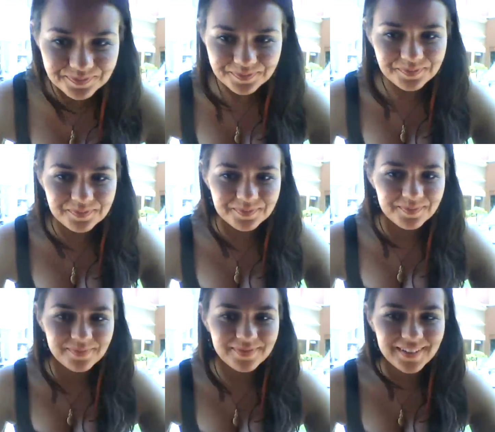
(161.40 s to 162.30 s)

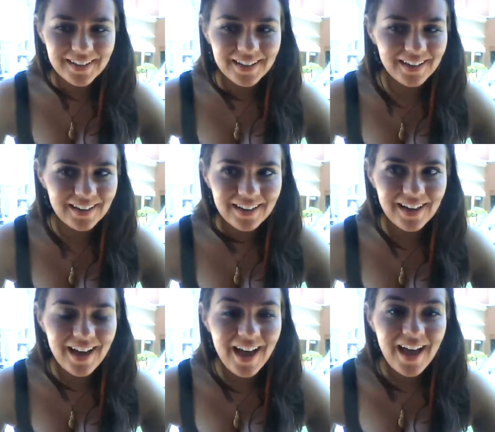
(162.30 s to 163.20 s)

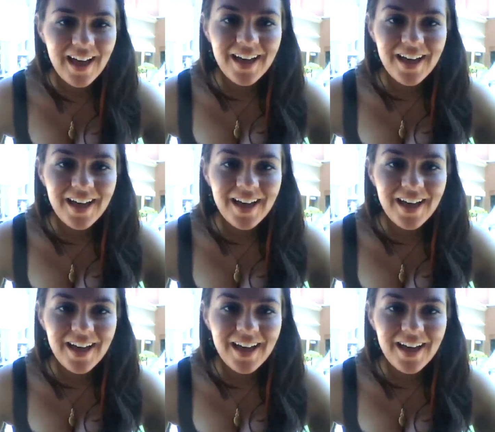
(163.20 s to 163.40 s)
[no speech]